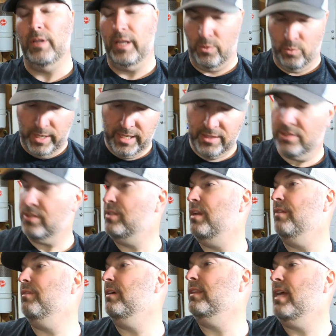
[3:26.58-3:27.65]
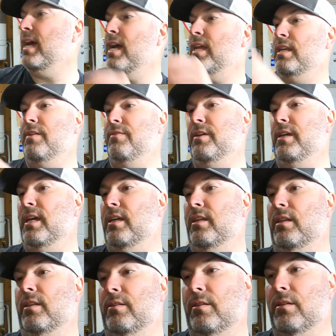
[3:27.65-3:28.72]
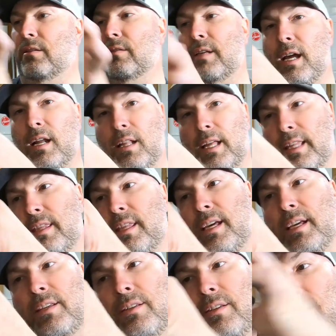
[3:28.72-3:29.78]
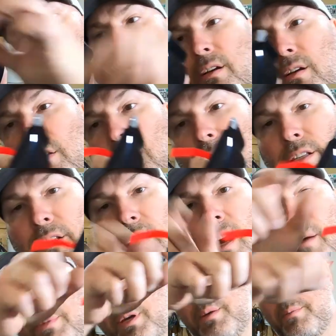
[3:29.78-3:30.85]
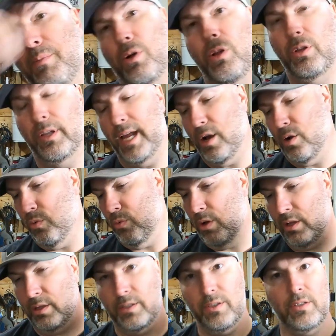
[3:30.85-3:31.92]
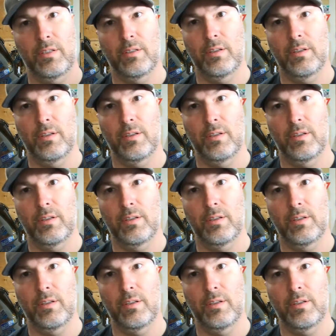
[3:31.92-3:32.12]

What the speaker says: like wings and stuff like that, if you get kind of like this along the top, you can pull it out while it's